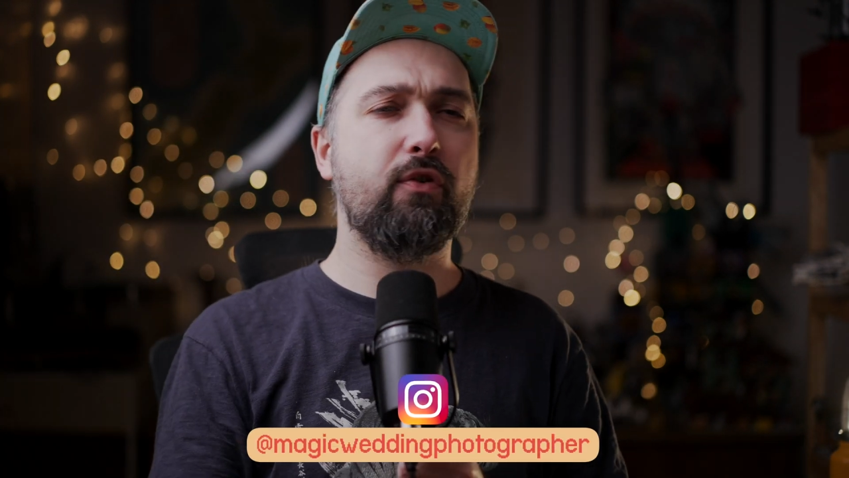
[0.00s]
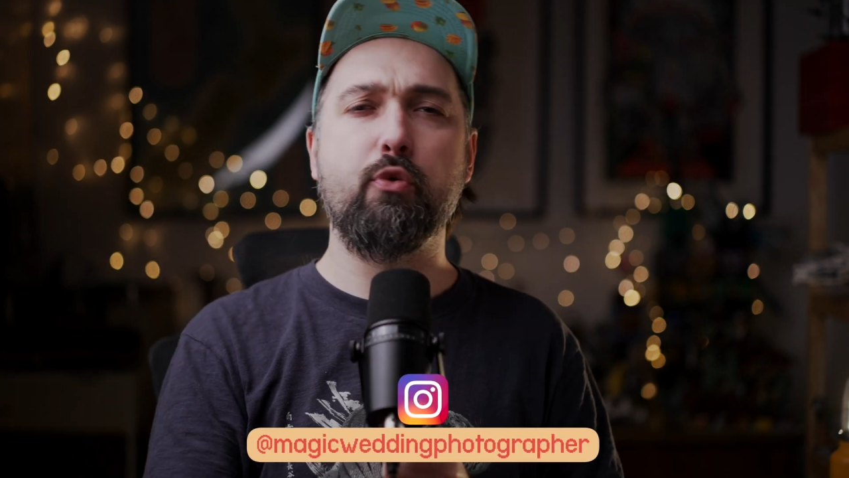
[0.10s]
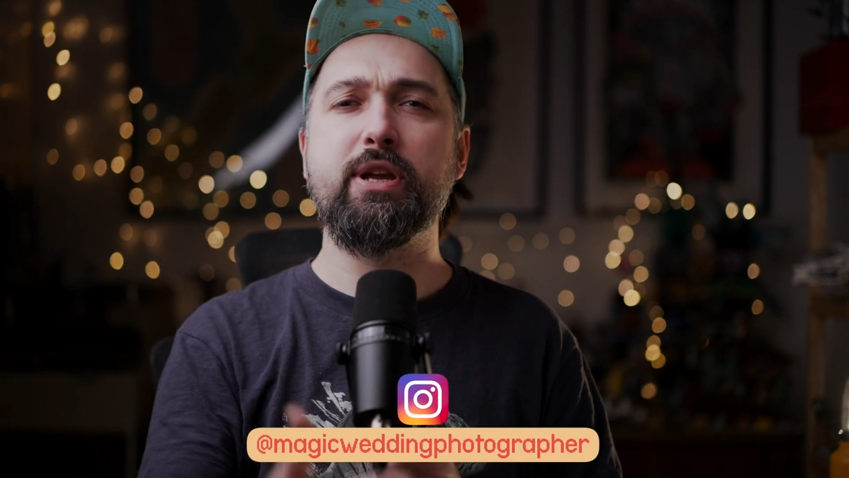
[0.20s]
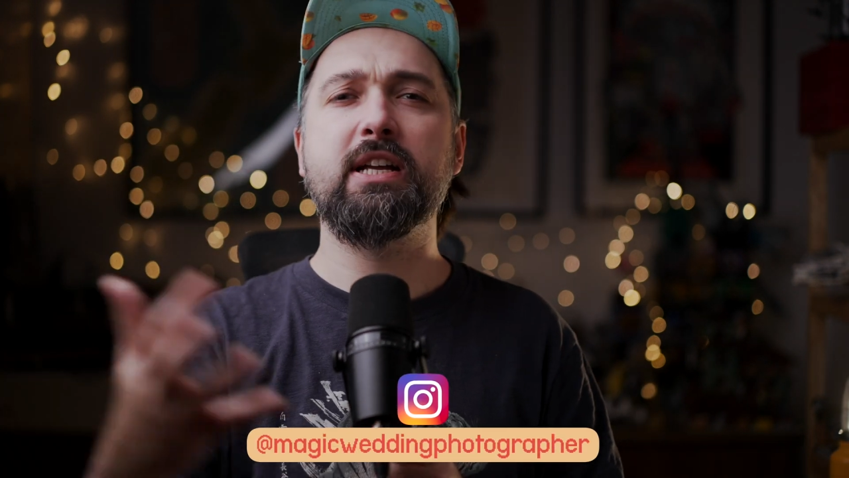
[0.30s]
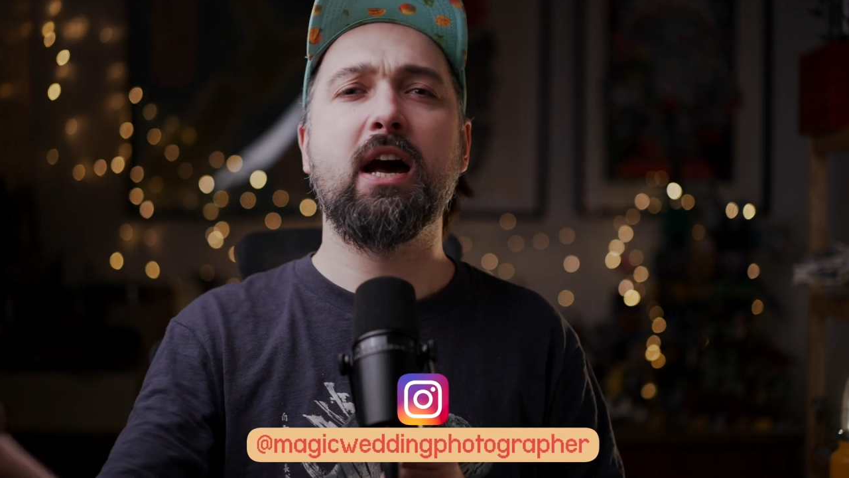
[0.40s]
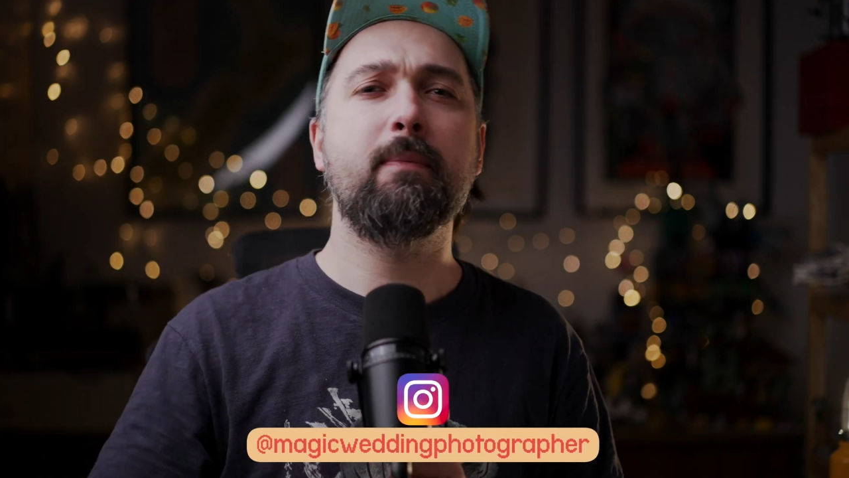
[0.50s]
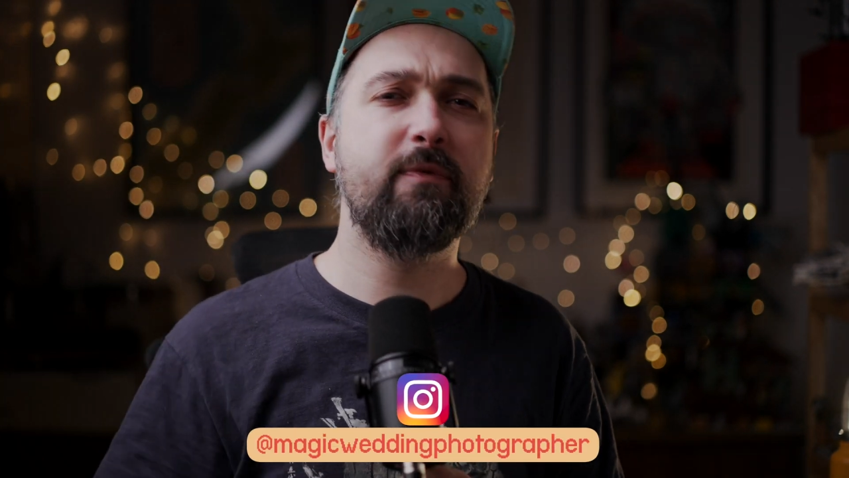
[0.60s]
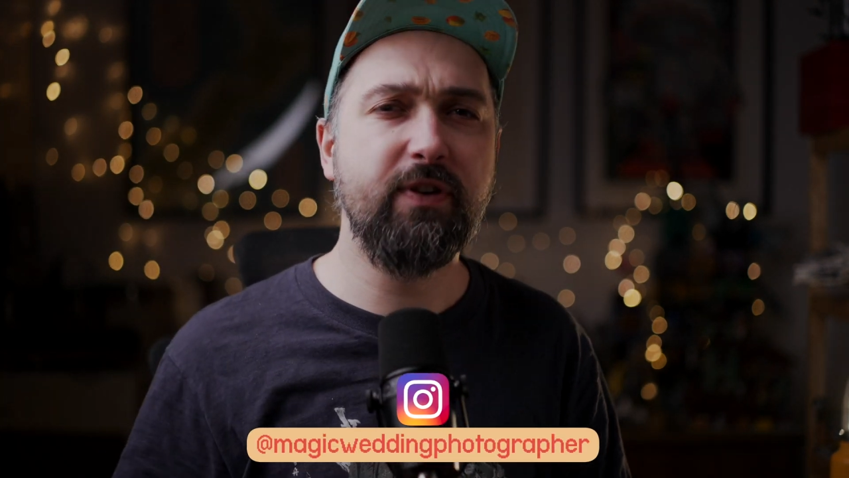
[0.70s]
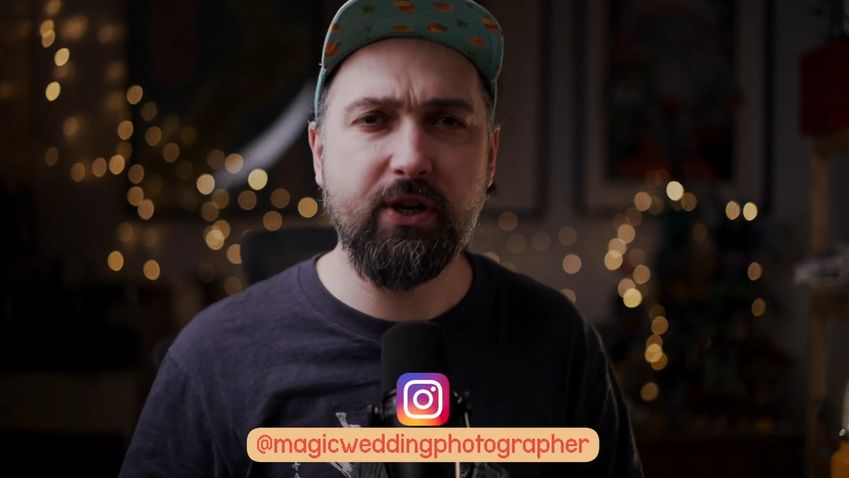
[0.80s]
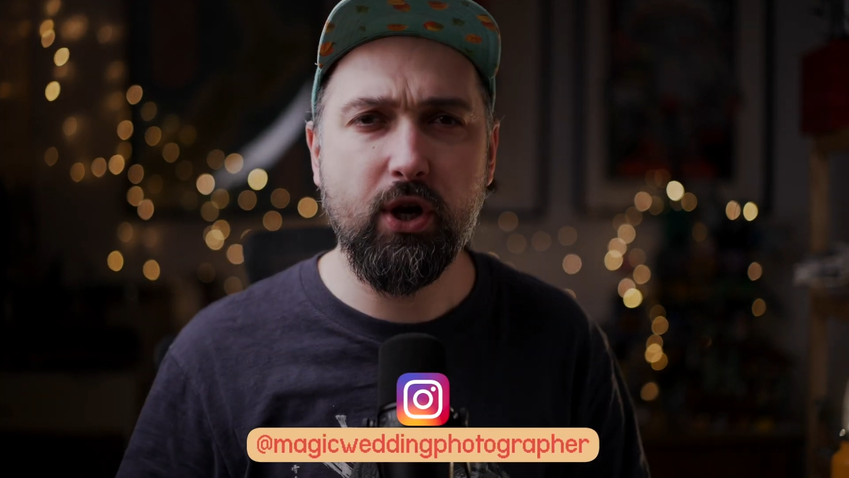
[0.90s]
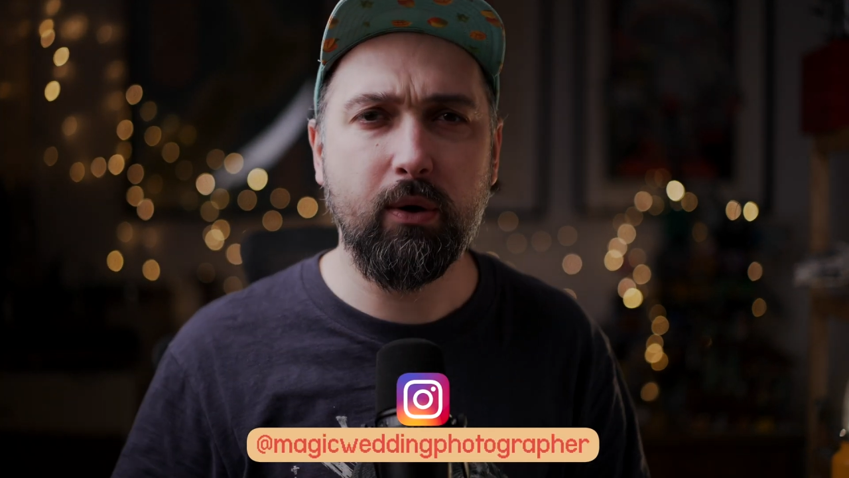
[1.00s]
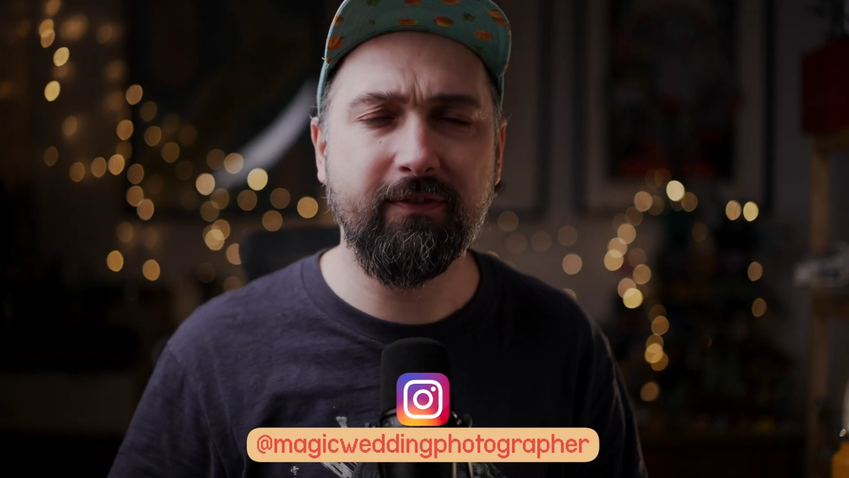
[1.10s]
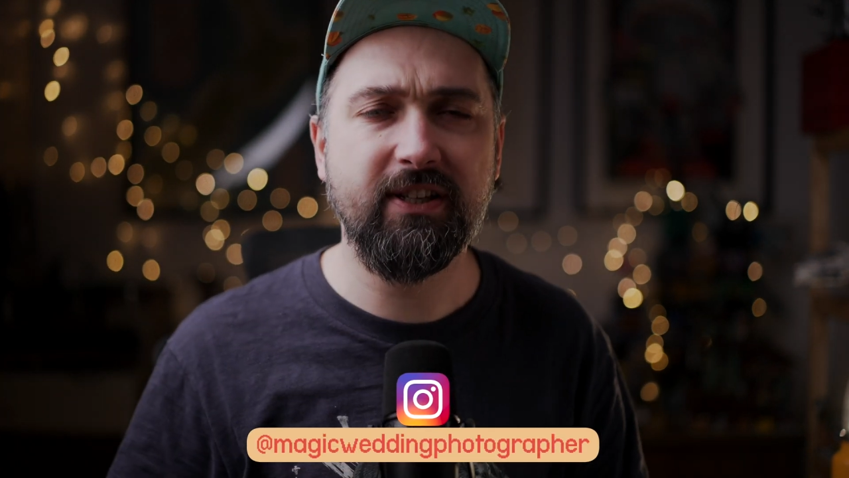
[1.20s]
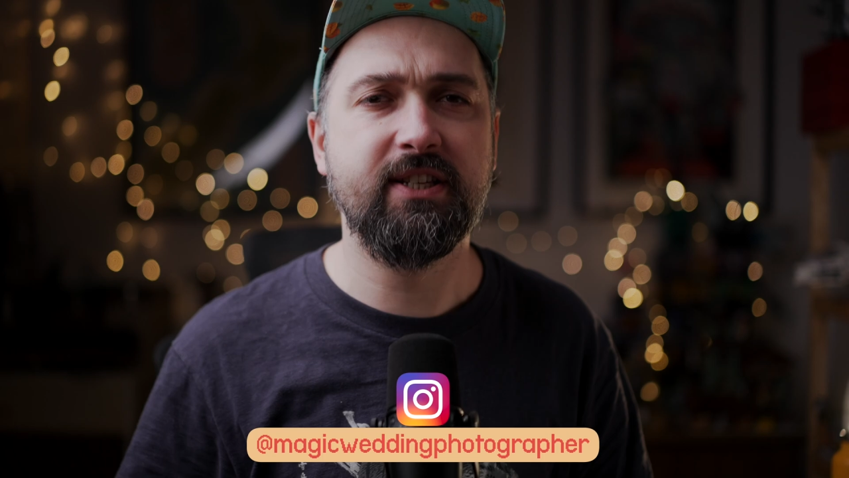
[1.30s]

recap video of the